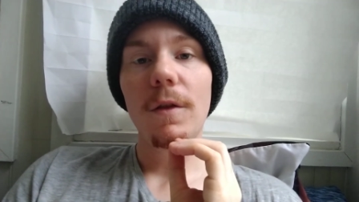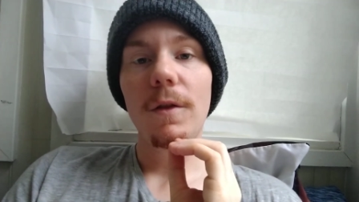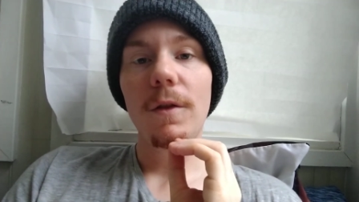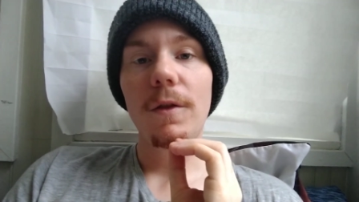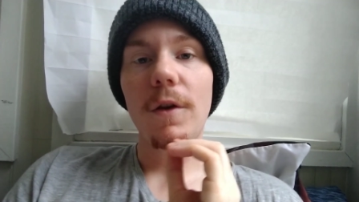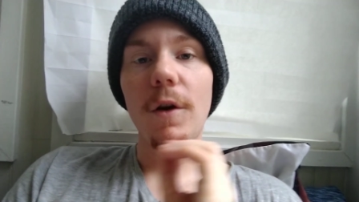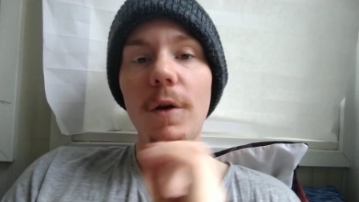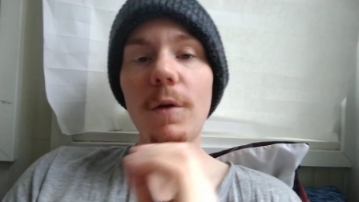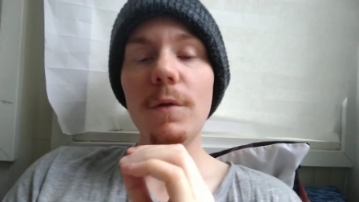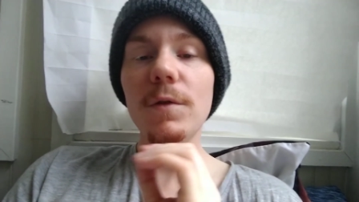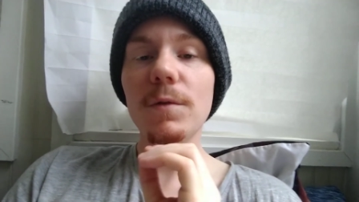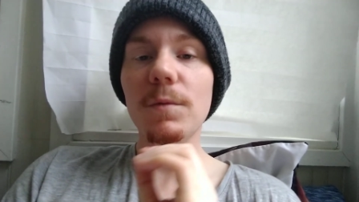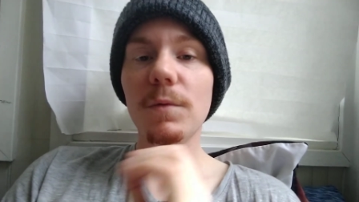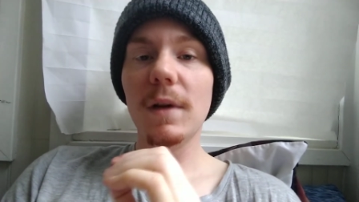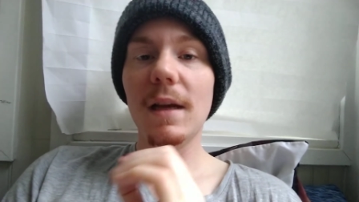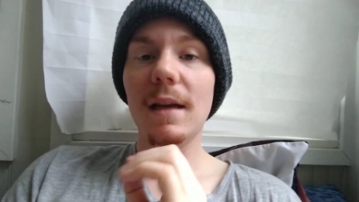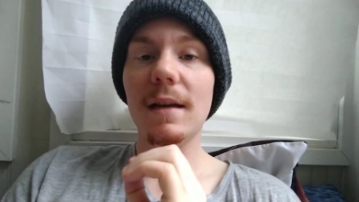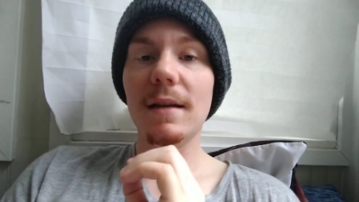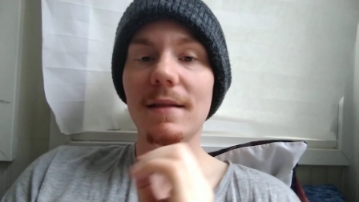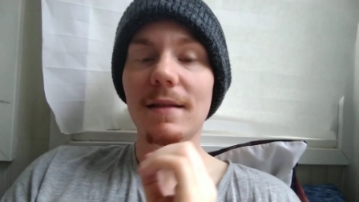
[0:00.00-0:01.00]
those
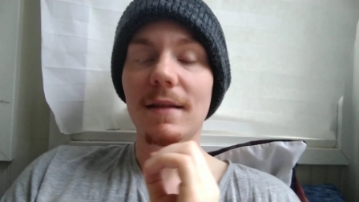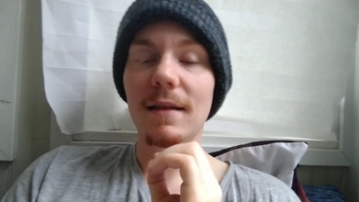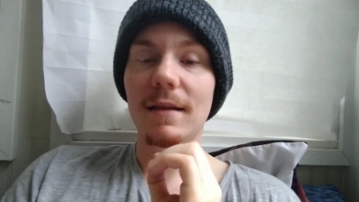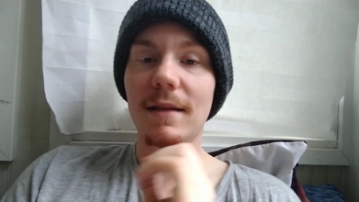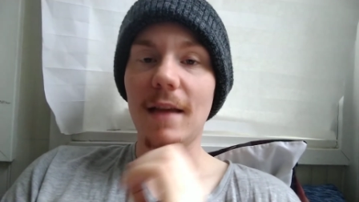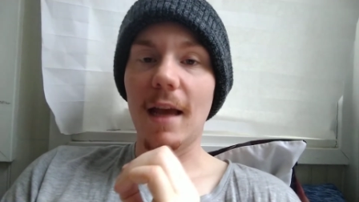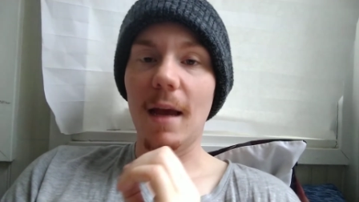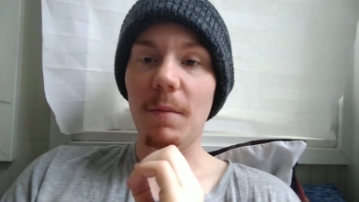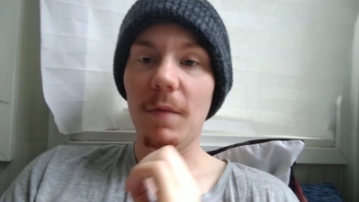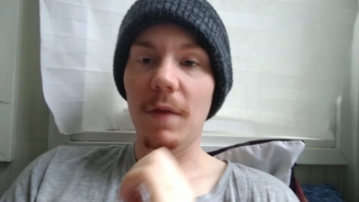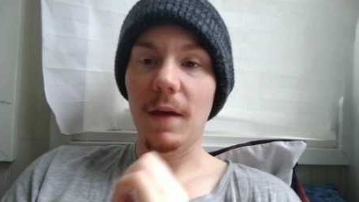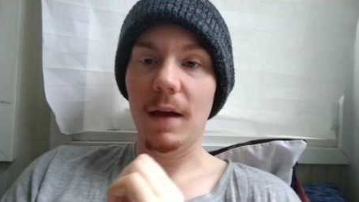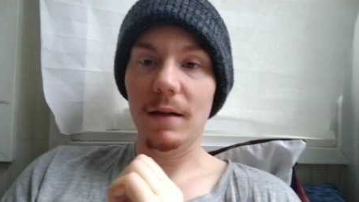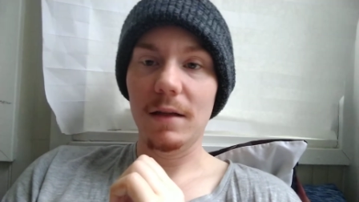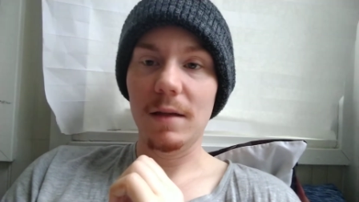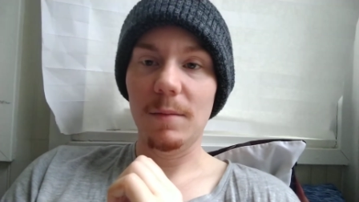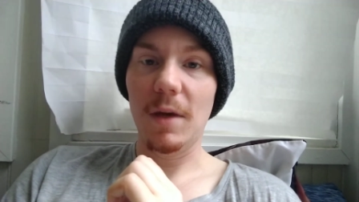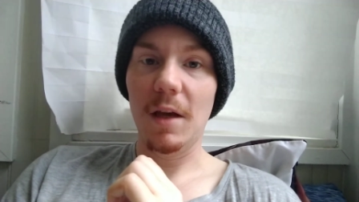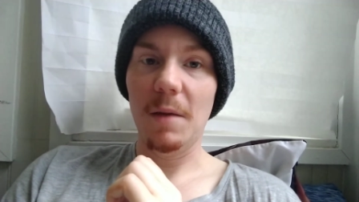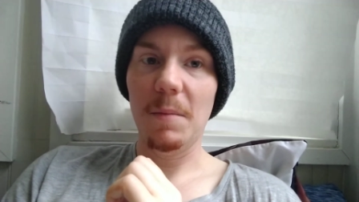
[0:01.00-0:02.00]
read as the same
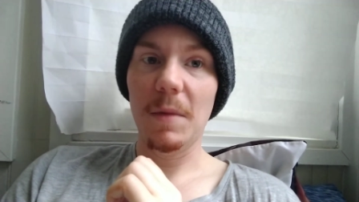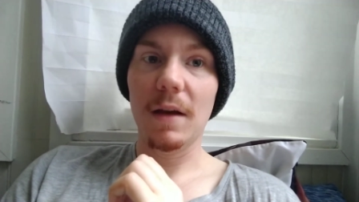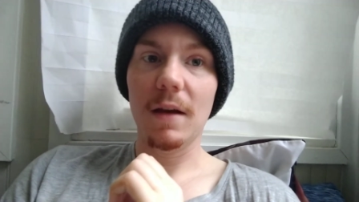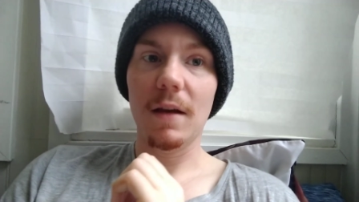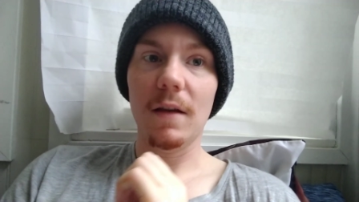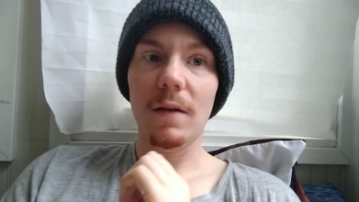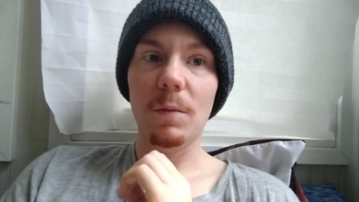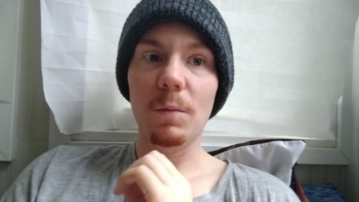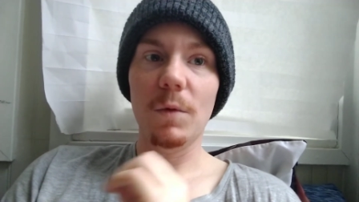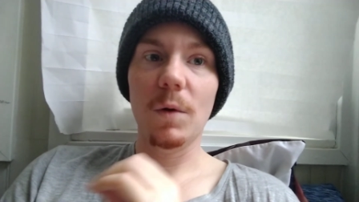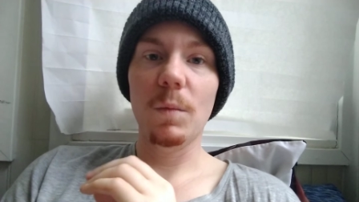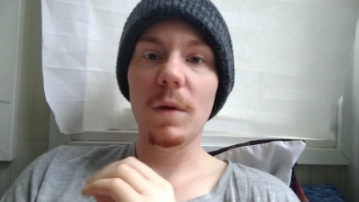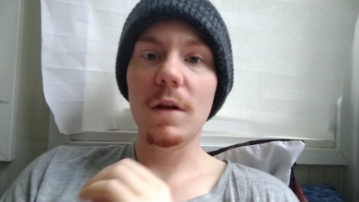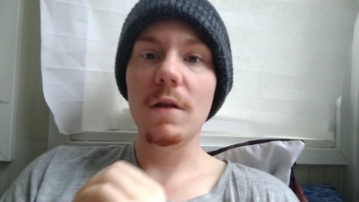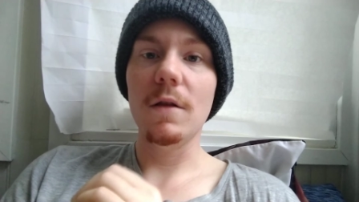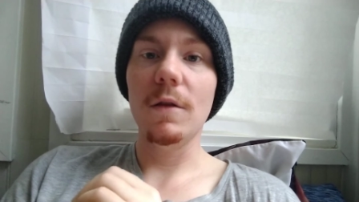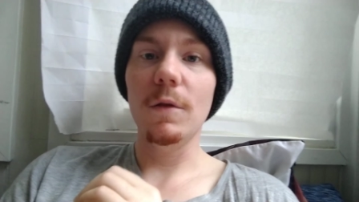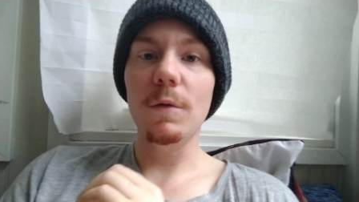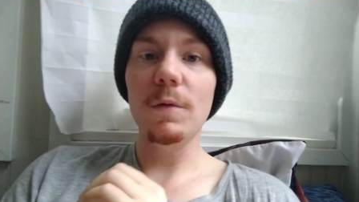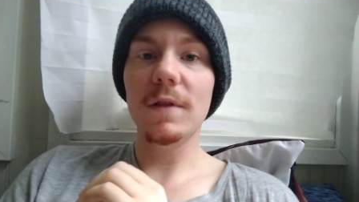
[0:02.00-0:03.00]
thing to me, because when
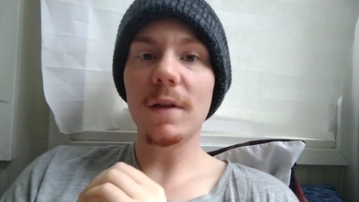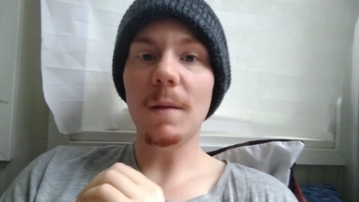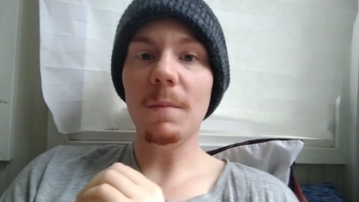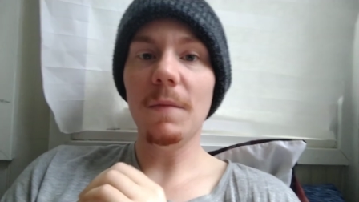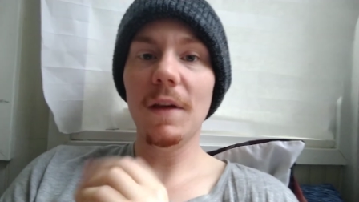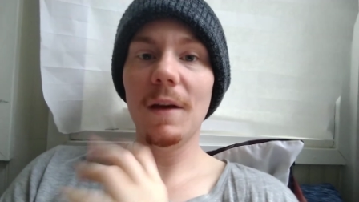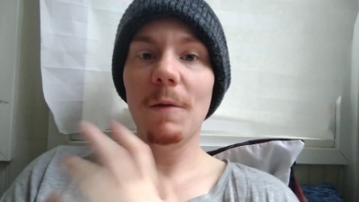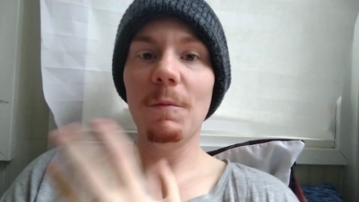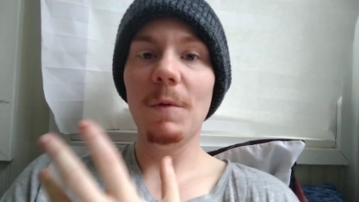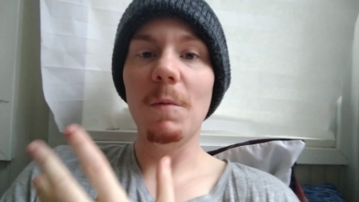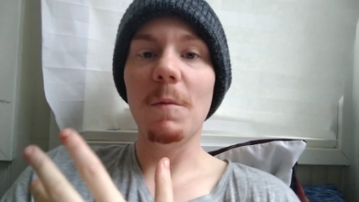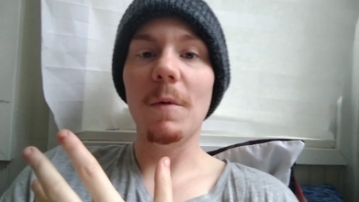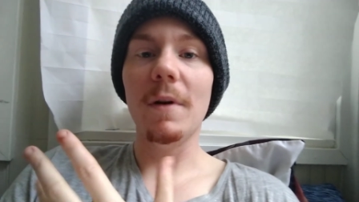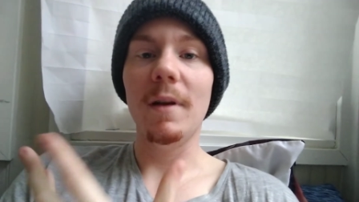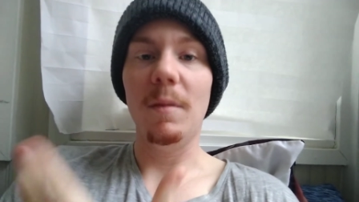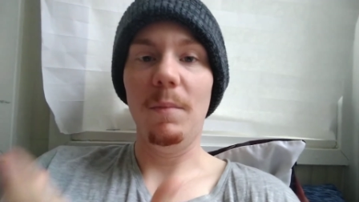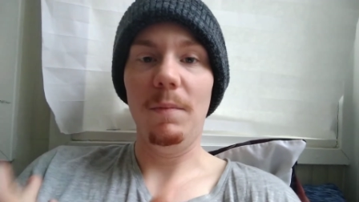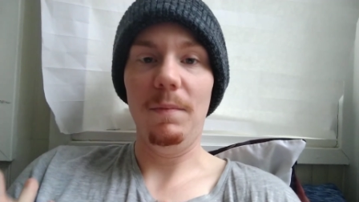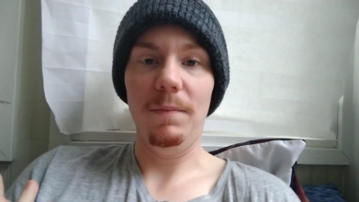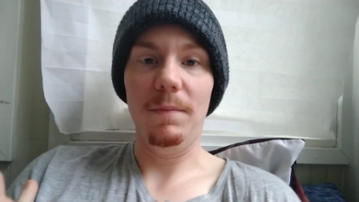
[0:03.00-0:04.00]
we lose something, we
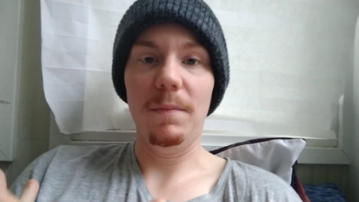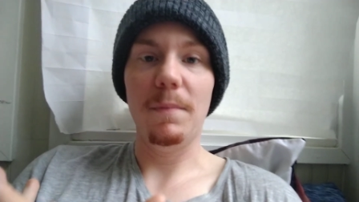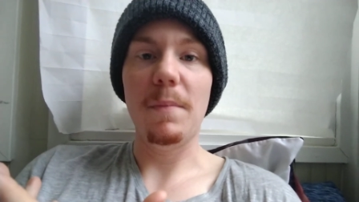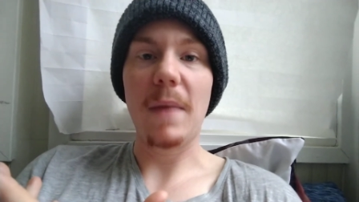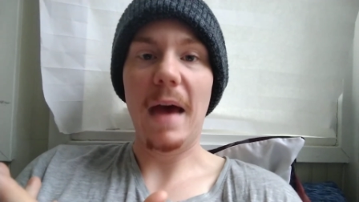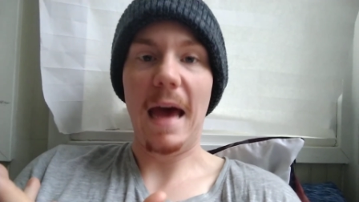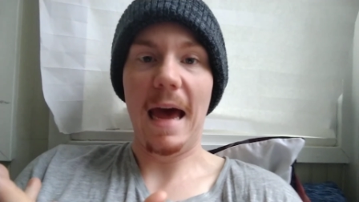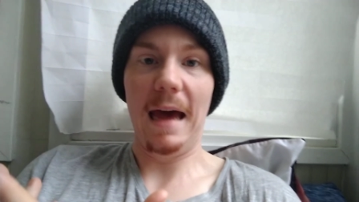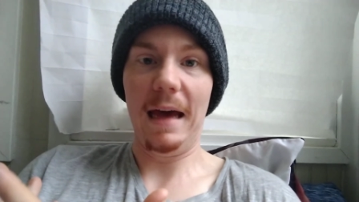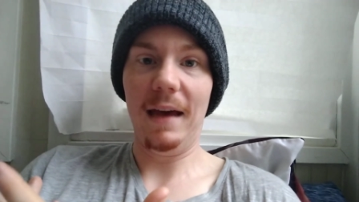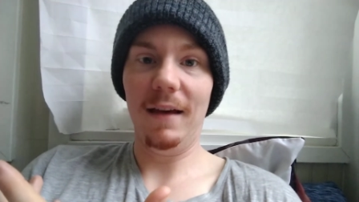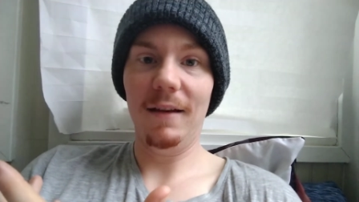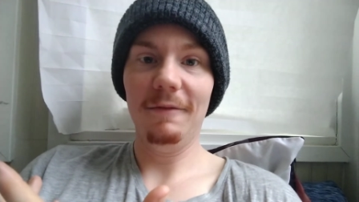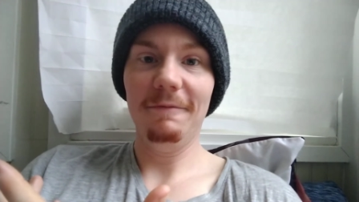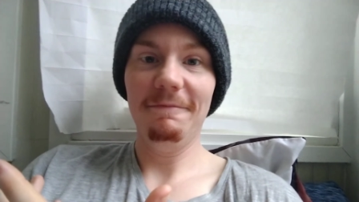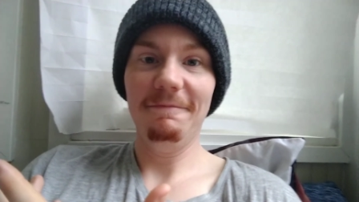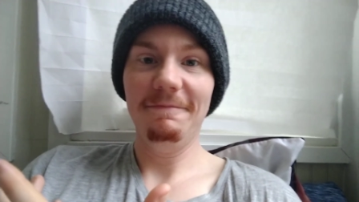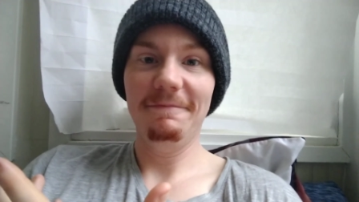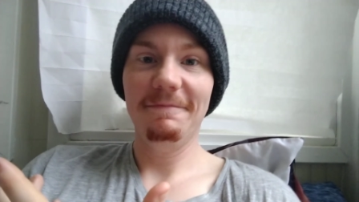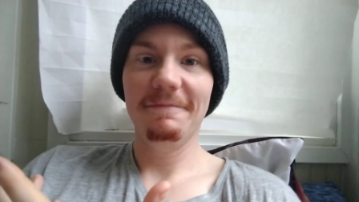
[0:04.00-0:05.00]
want it back,
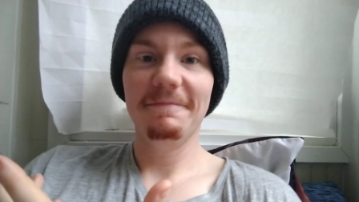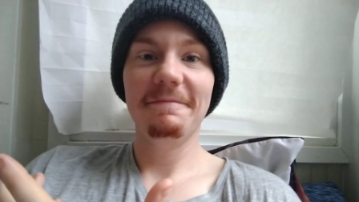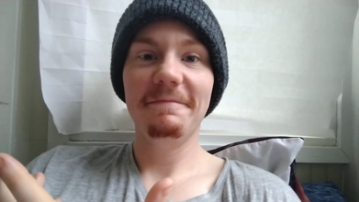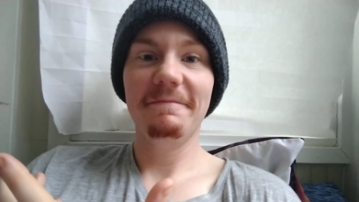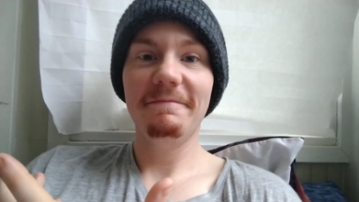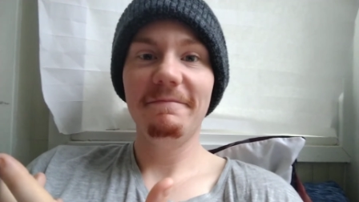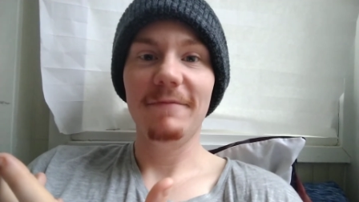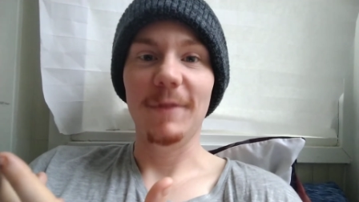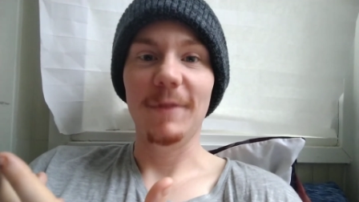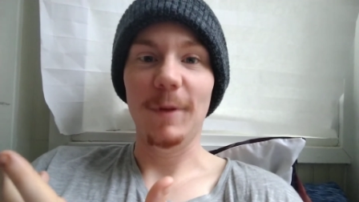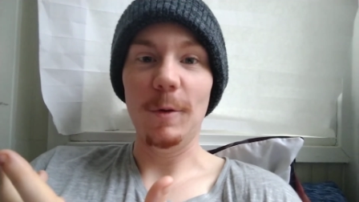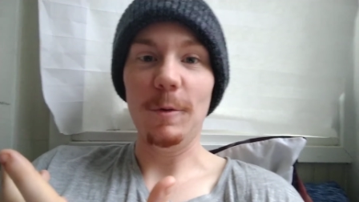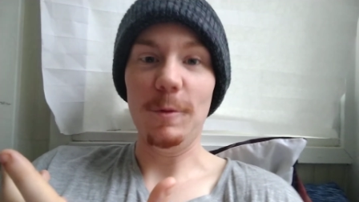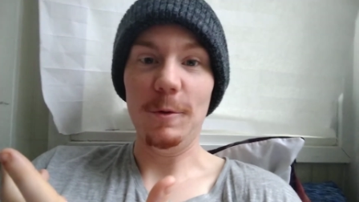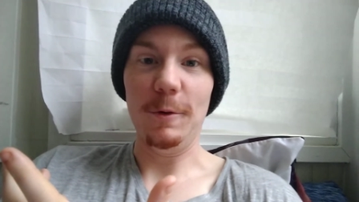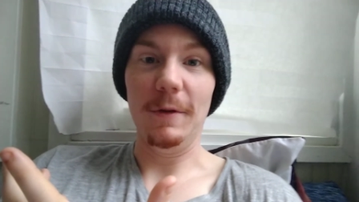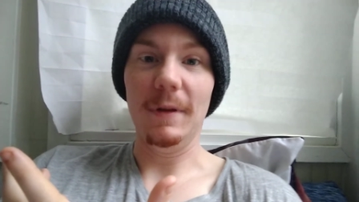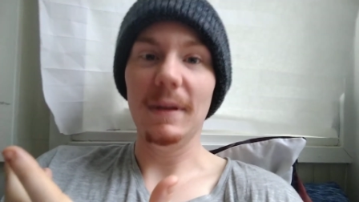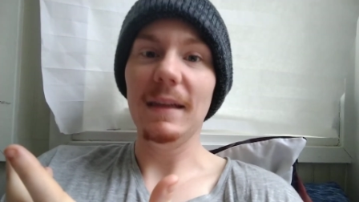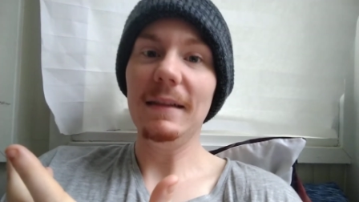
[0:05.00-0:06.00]

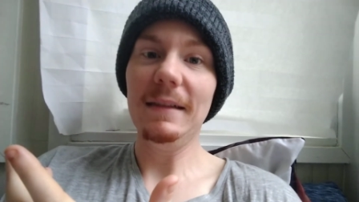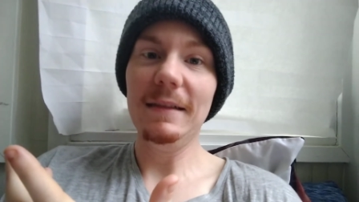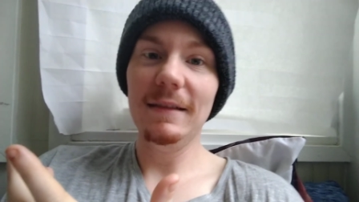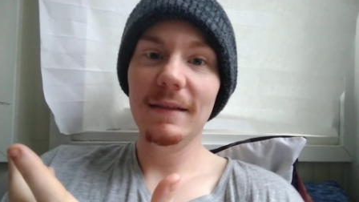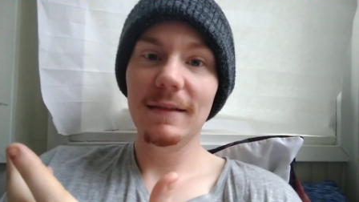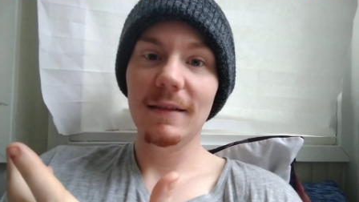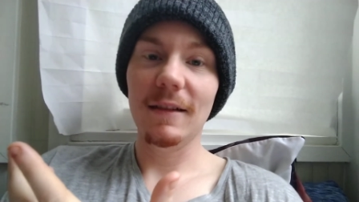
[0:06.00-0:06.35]
usually.